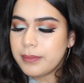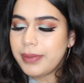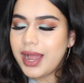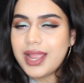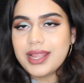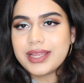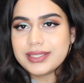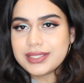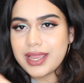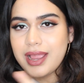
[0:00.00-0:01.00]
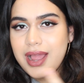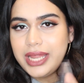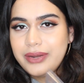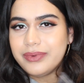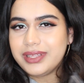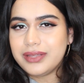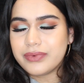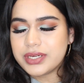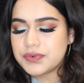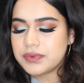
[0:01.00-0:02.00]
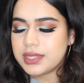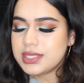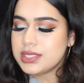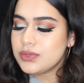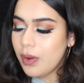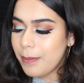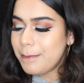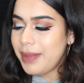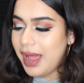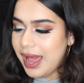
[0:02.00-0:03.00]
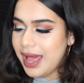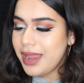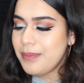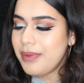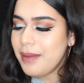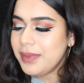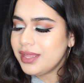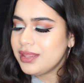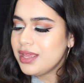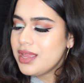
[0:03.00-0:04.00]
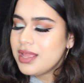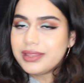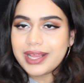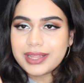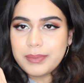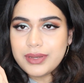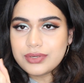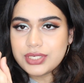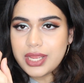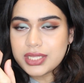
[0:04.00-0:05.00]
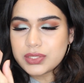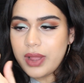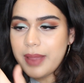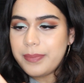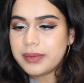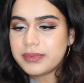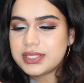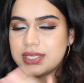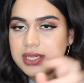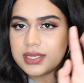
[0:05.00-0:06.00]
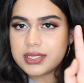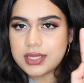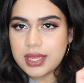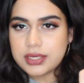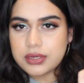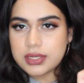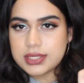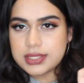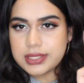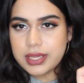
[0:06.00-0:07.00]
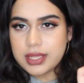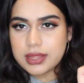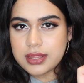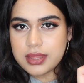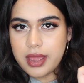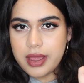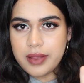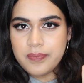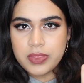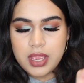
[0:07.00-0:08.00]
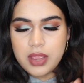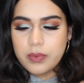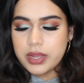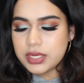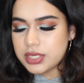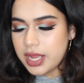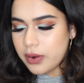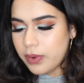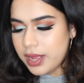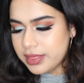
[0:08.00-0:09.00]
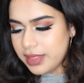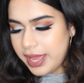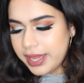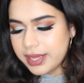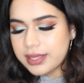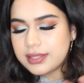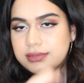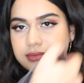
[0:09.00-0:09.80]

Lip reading: But I can say I don't really reach for this. It's not bad, but I mean, like the middle shade is quite pigmented, as you can see there, which I quite like.